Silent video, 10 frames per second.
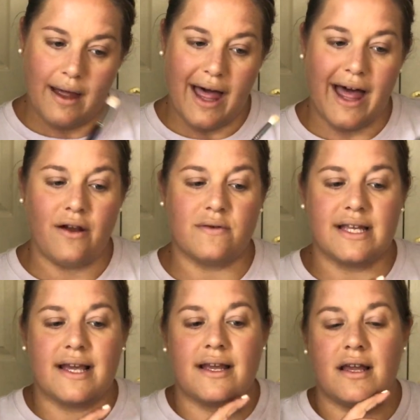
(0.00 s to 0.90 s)
I don't
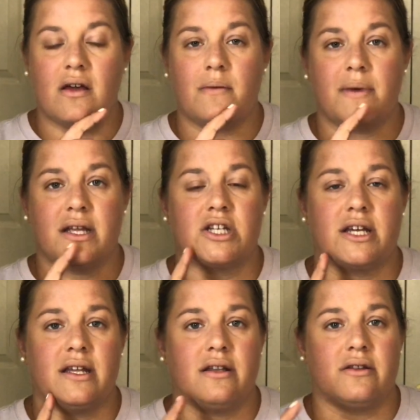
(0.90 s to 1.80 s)
take any on my
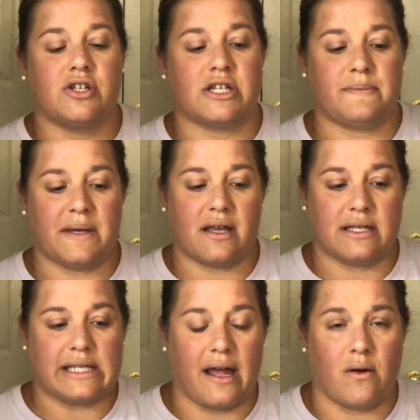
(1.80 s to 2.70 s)
chin just
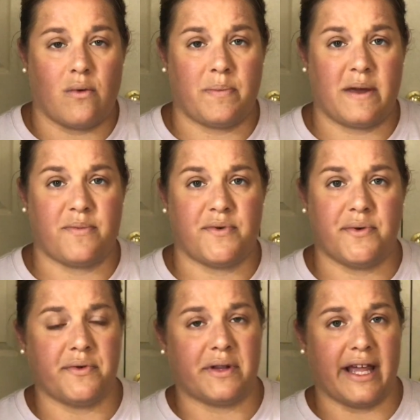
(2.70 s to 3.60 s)
because I don't want
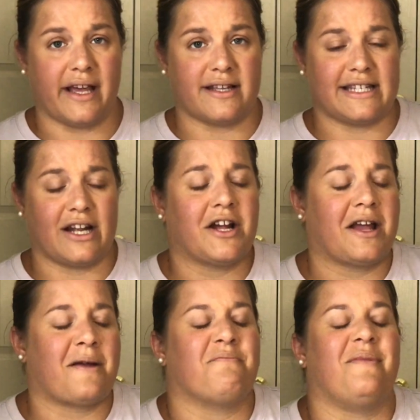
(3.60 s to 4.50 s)
people like staring
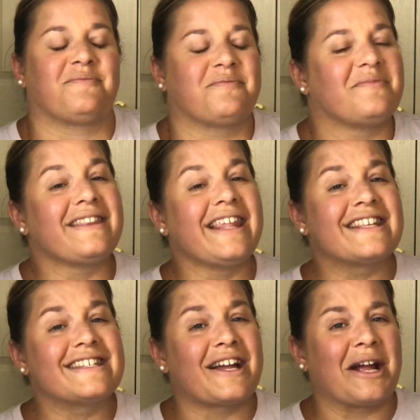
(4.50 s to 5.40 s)

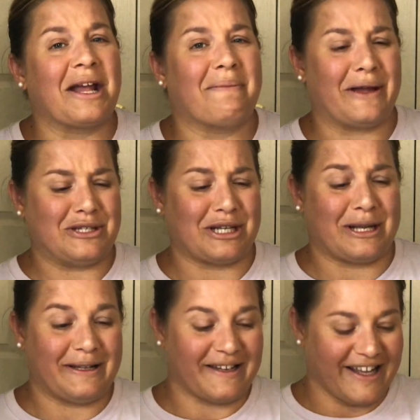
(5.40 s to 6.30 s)
at my
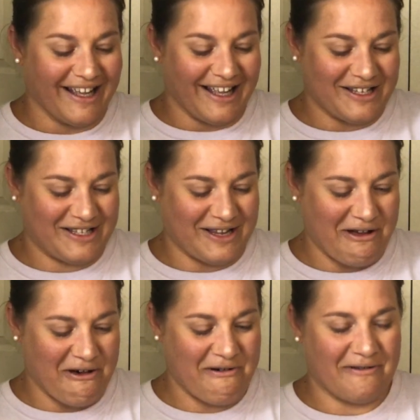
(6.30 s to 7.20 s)
chin.
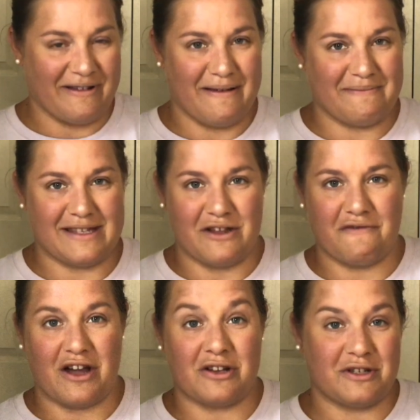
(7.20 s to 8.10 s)
So I'm
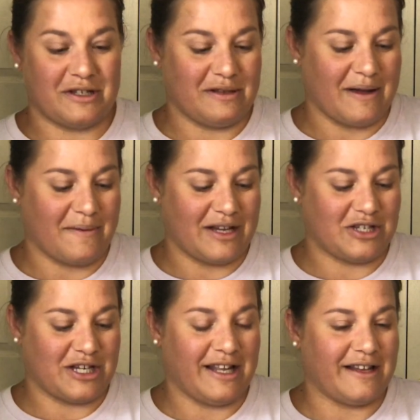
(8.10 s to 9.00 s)
self-conscious about my
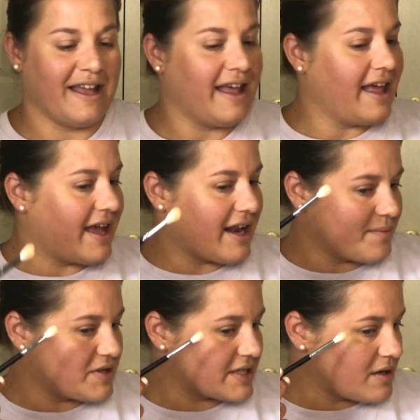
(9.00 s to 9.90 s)
chin. And
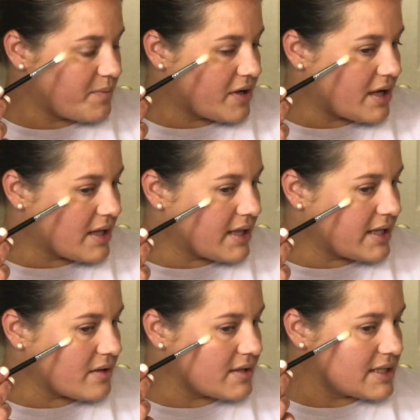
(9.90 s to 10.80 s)
I'm just gonna put a
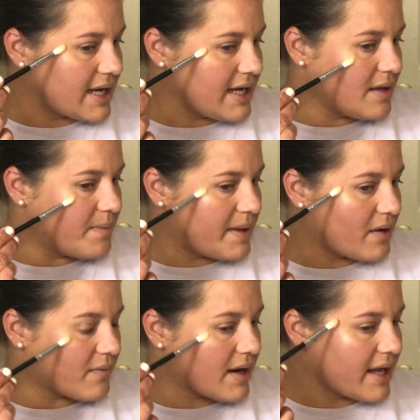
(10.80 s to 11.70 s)
little tiny
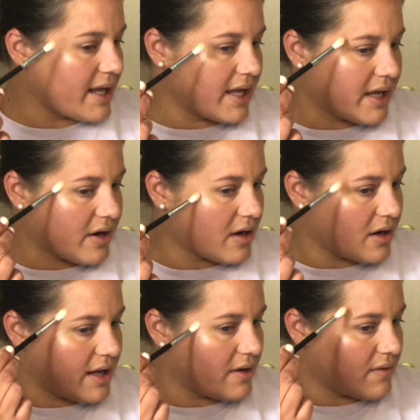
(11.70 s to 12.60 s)
bit right
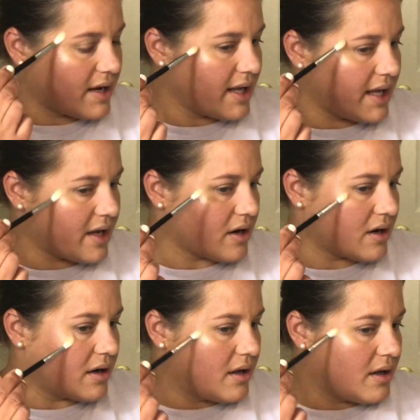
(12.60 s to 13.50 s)
here and right here.